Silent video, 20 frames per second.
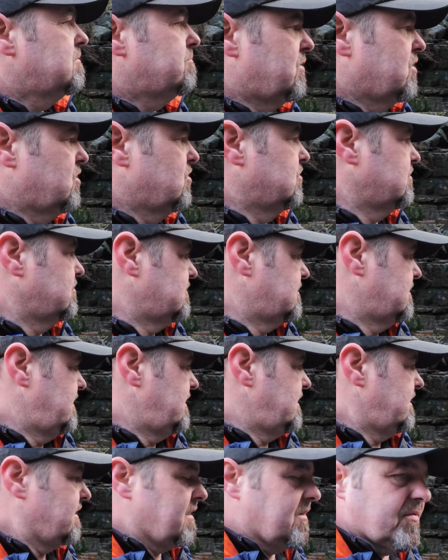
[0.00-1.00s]
But
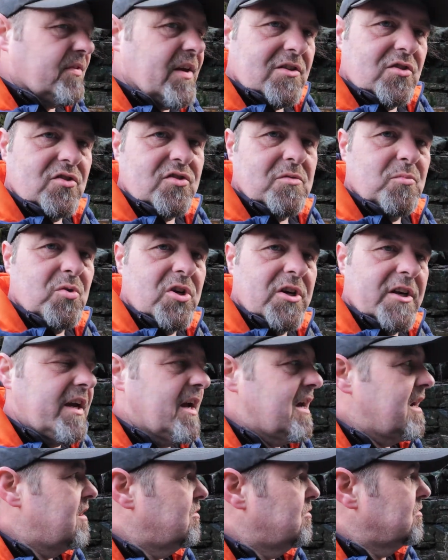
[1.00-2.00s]
if that doesn't work
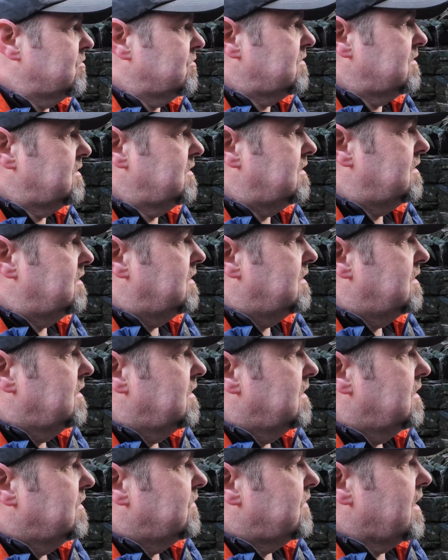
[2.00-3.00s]
out,
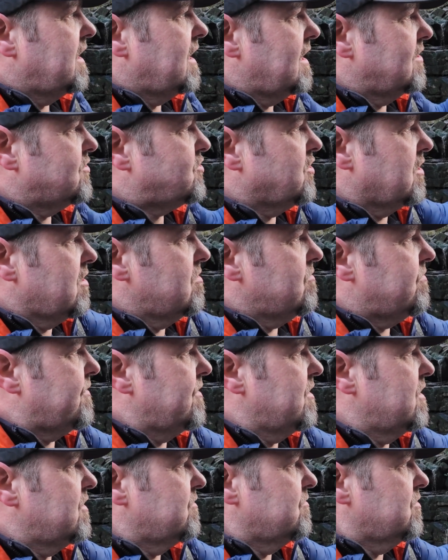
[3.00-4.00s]
then I'll actually go
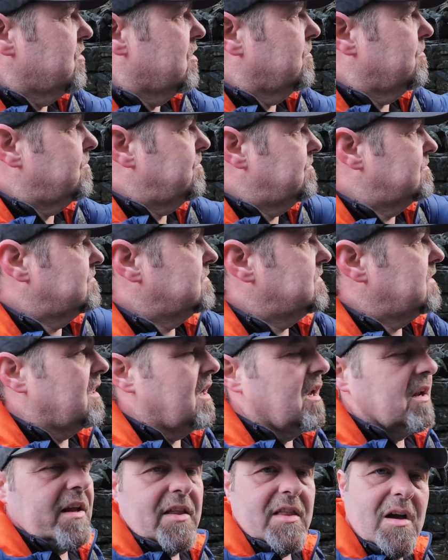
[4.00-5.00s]
further up and
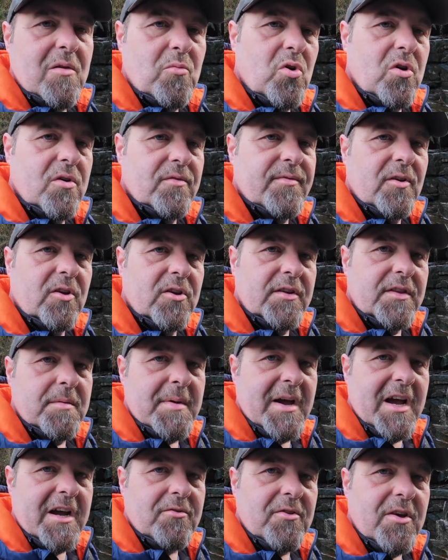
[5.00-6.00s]
I'll get that waterfall in the
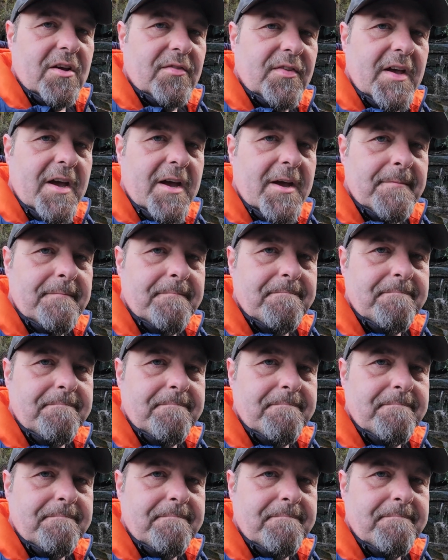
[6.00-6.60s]
background there.